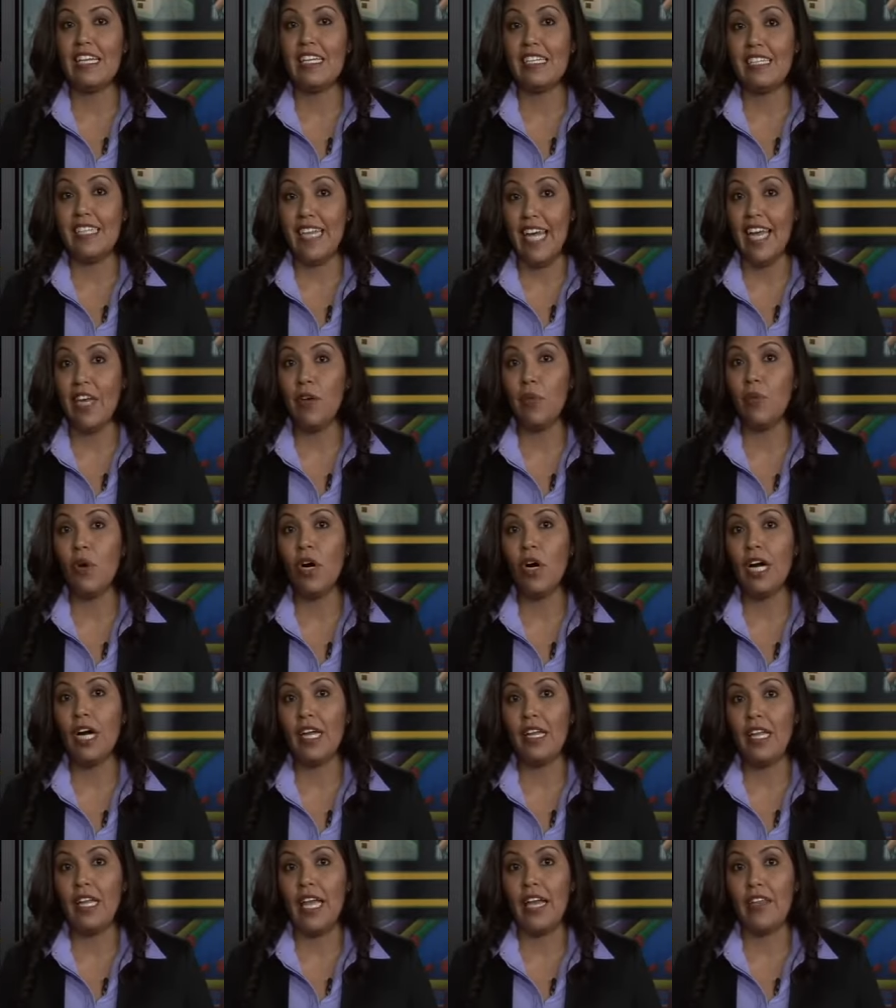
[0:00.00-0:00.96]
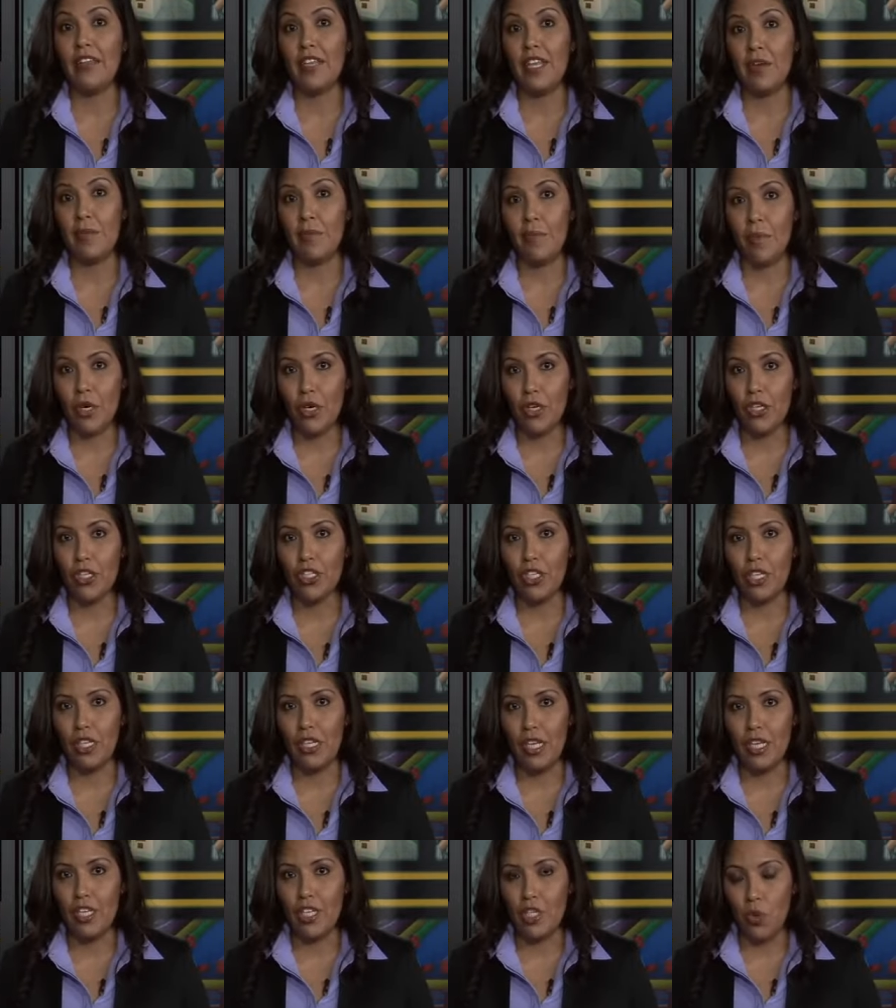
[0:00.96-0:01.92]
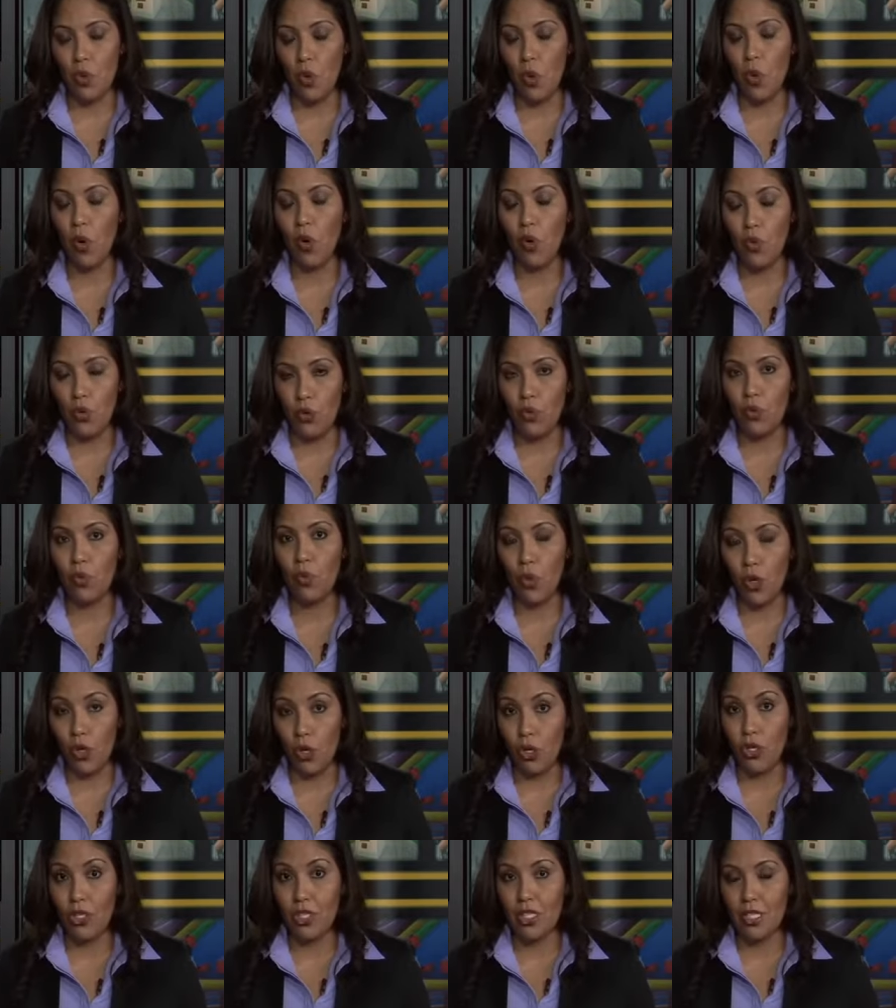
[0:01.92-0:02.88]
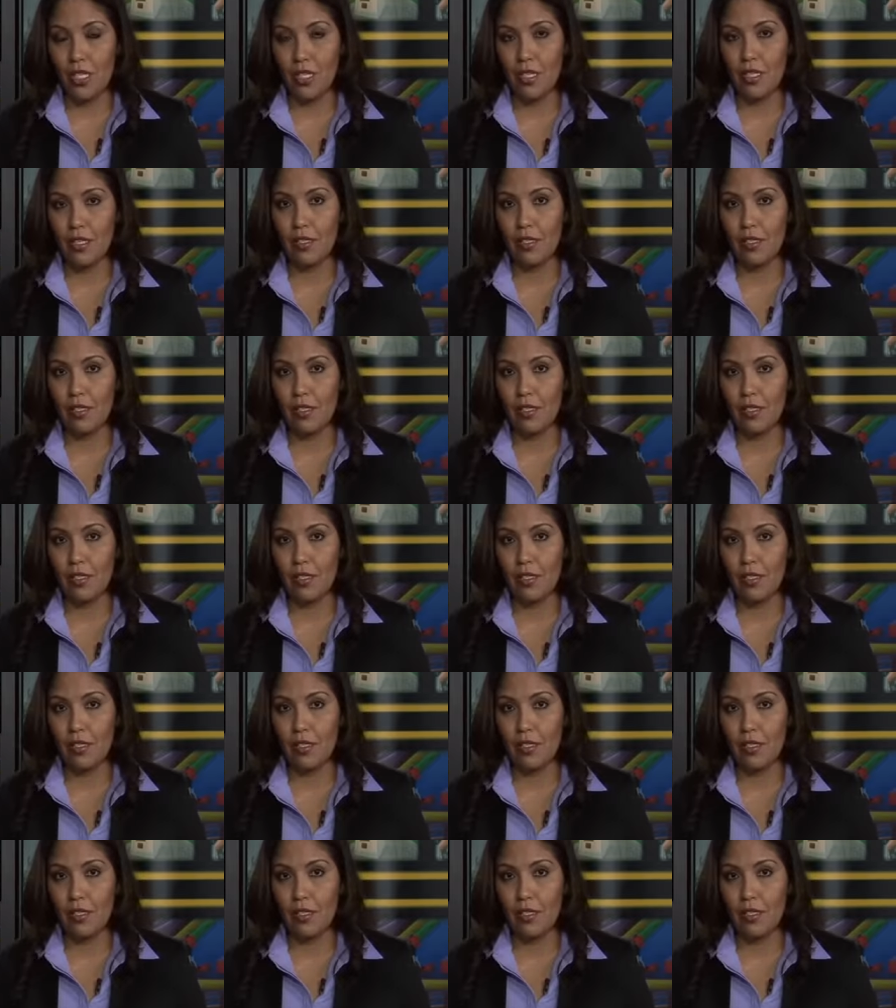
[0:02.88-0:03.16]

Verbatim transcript: Day one and the immersion into a whole new world.